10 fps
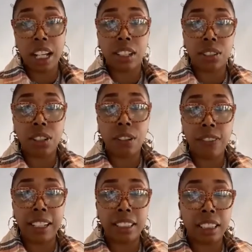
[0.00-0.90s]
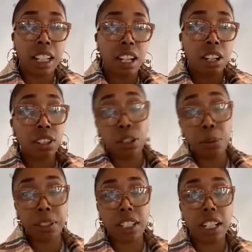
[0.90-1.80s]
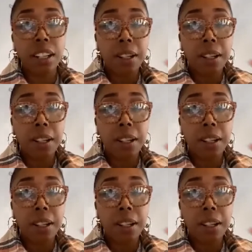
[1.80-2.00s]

I don't know if it's globally,